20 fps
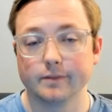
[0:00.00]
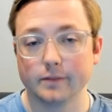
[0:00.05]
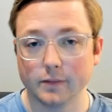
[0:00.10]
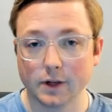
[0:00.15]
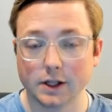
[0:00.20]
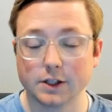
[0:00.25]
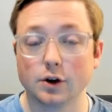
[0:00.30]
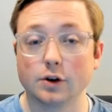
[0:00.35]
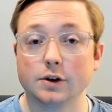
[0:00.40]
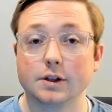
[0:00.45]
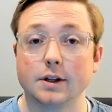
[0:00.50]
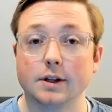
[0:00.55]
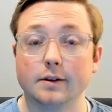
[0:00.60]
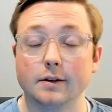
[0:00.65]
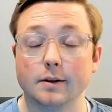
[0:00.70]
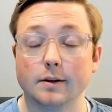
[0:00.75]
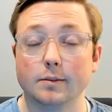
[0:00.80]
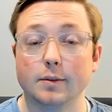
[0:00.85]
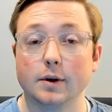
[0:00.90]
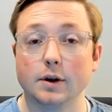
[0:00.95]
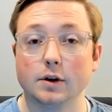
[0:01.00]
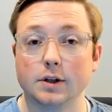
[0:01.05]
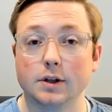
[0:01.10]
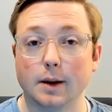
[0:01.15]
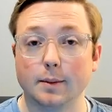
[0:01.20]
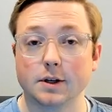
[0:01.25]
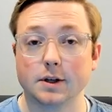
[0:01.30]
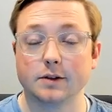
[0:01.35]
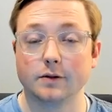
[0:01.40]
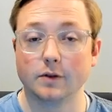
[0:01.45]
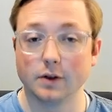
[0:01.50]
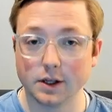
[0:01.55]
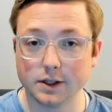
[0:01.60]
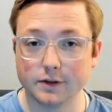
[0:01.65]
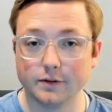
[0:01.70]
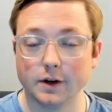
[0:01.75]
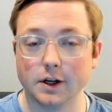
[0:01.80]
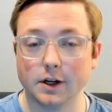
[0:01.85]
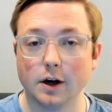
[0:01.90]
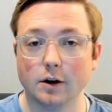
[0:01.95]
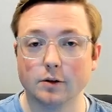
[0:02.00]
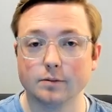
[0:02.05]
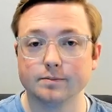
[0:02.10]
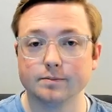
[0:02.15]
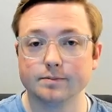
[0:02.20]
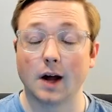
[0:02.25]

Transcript: Let's go to the pillar topics for this video.